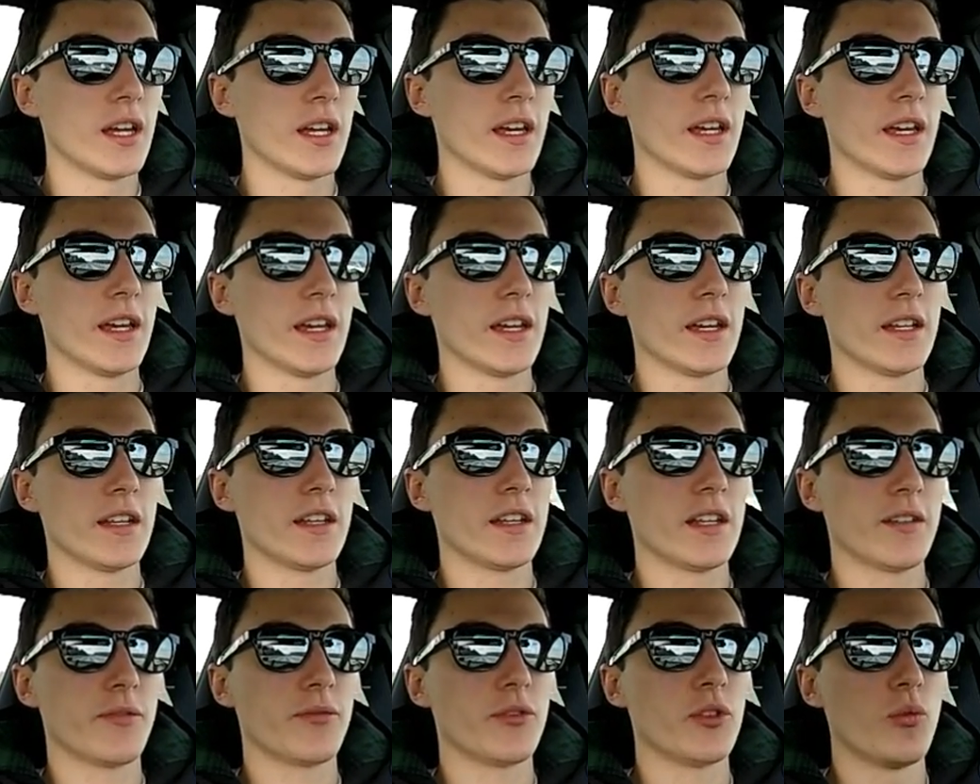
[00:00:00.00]

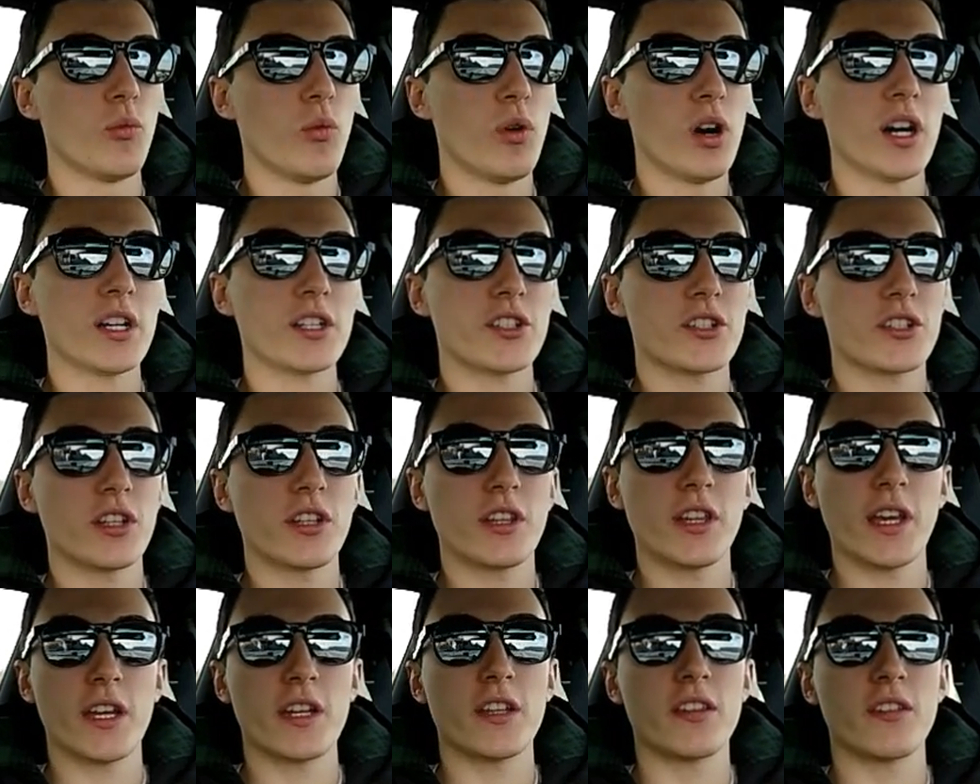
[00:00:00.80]
And if you watch
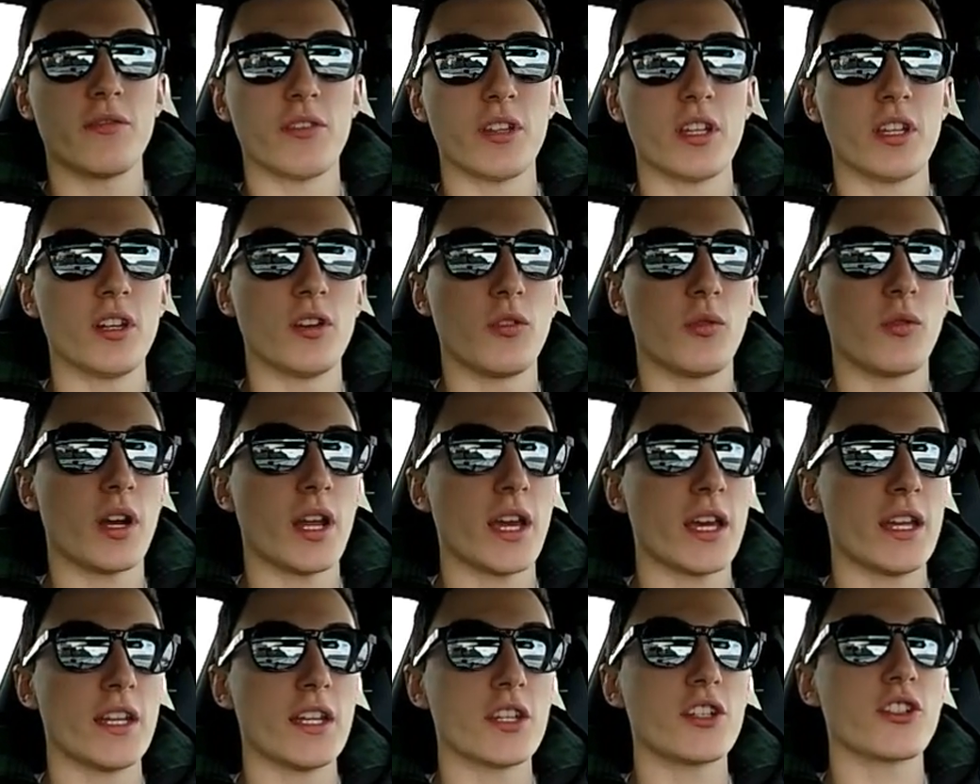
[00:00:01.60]
till the end of the video when
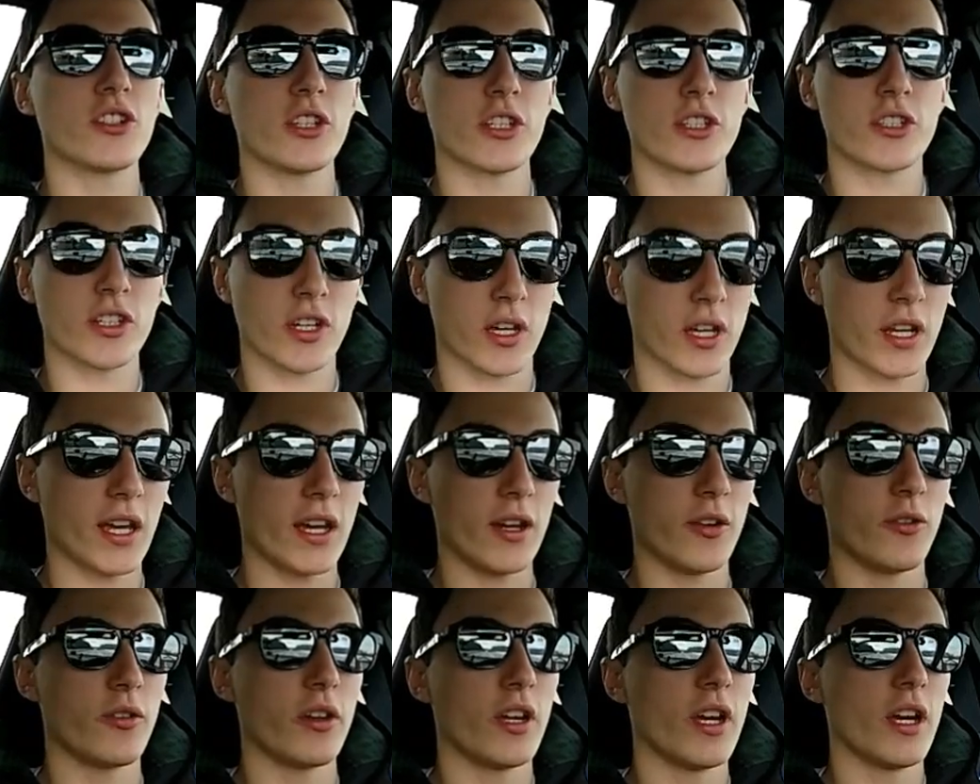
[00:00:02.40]
I initially took it
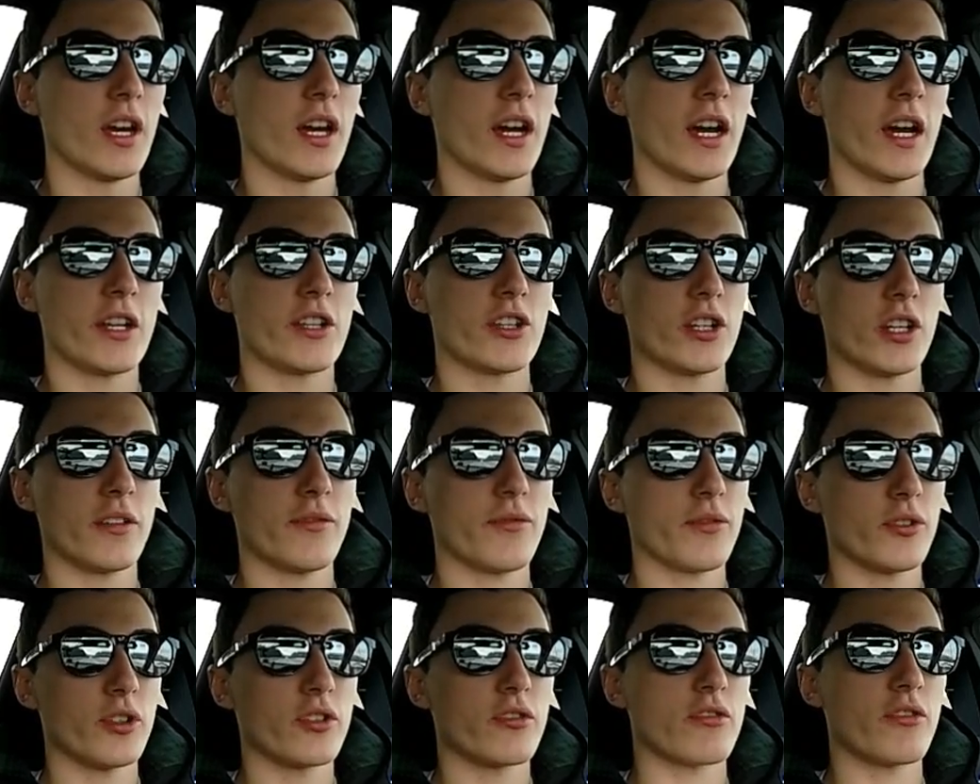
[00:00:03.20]
out, I took it
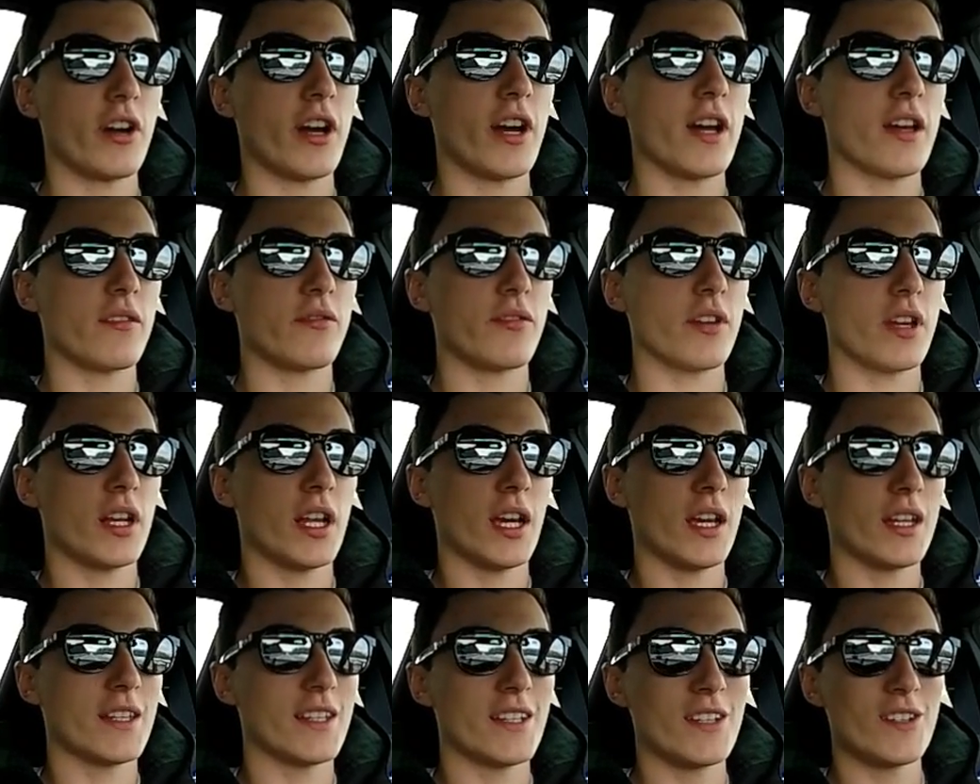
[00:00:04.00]
for a drive and
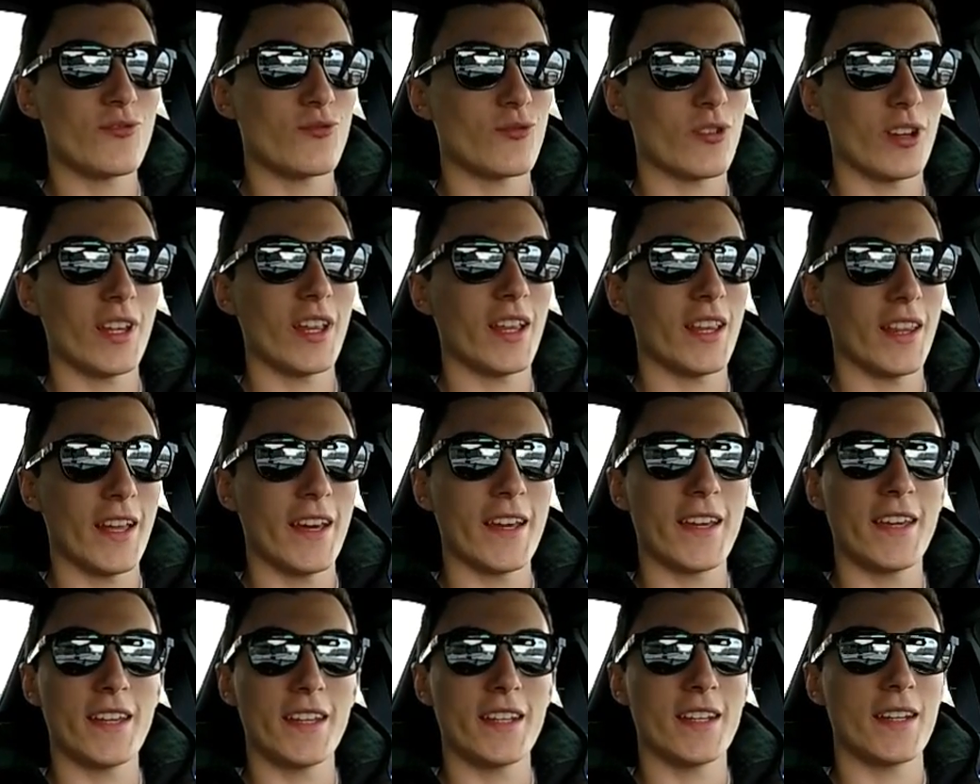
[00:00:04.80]
I didn't really
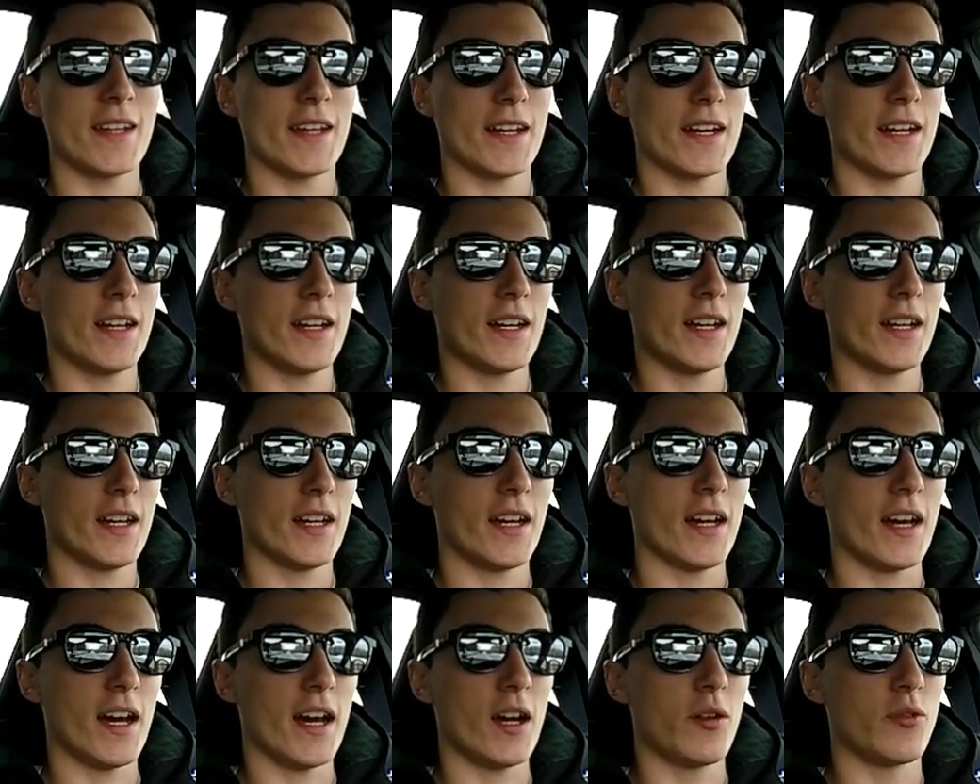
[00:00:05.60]
like it.
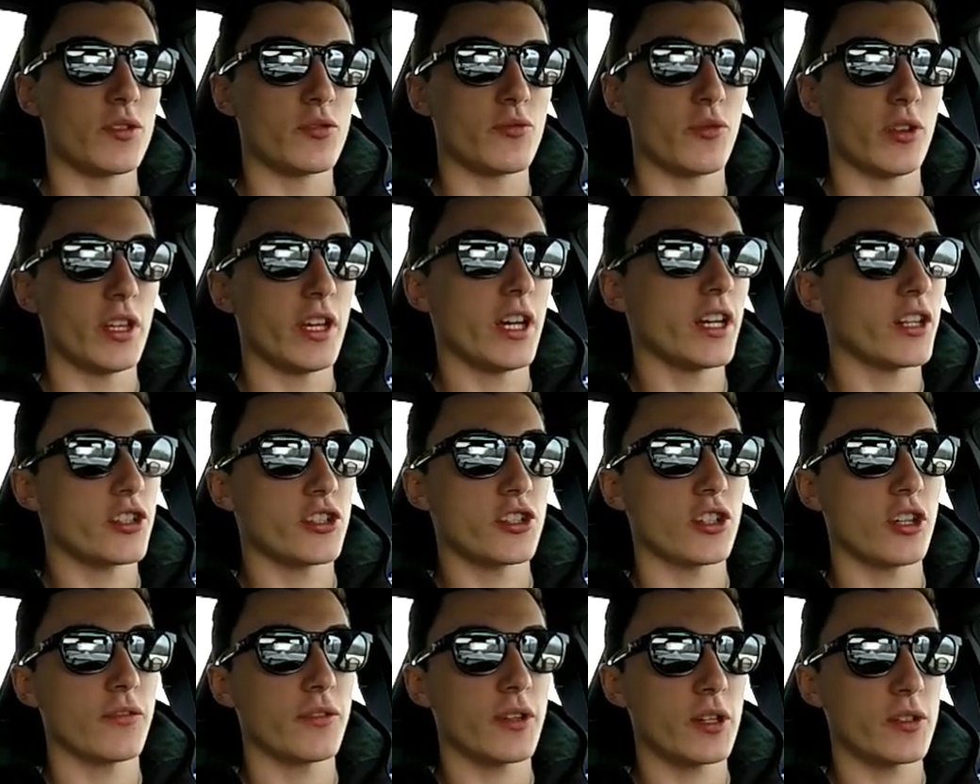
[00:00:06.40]
I was really
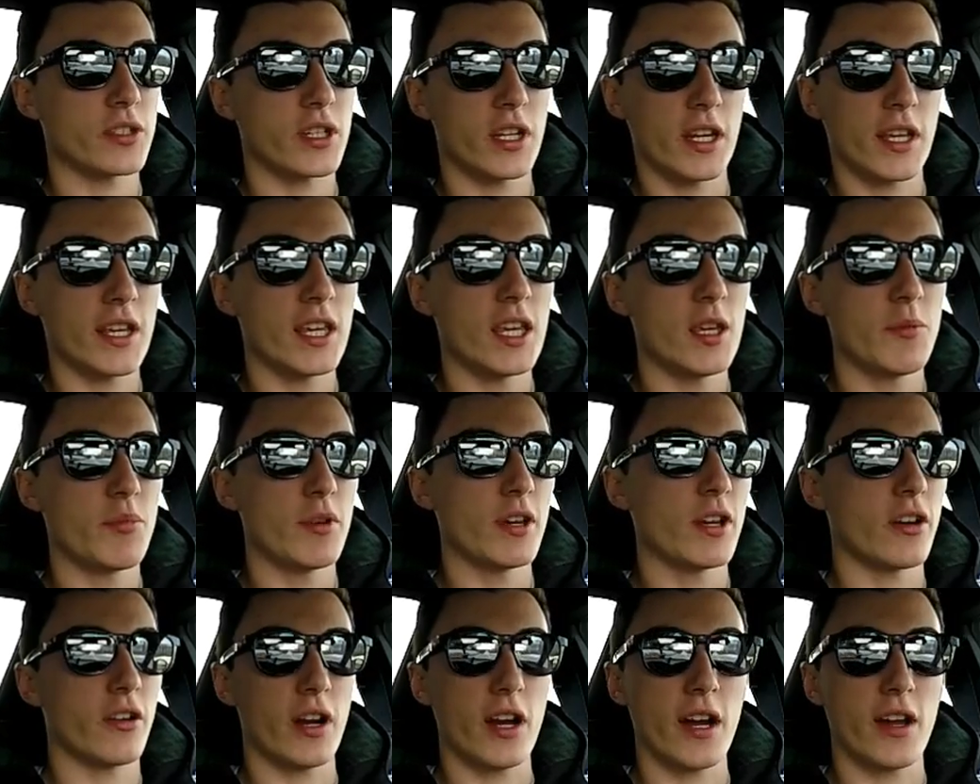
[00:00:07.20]
unsure if I was going to keep
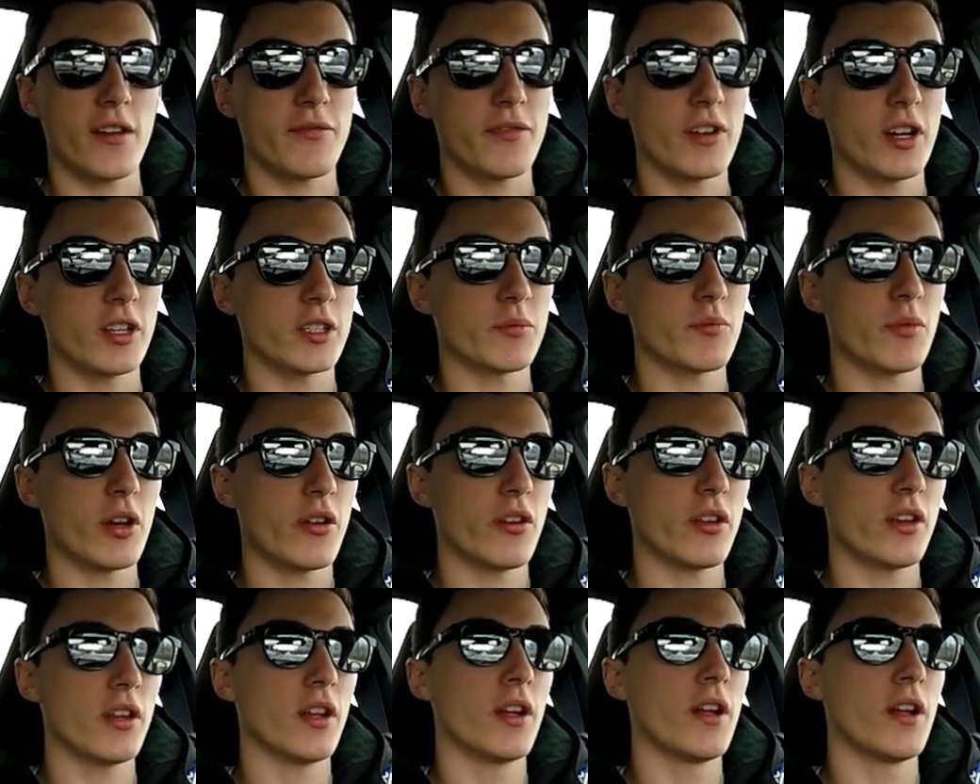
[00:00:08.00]
it or how I felt about it.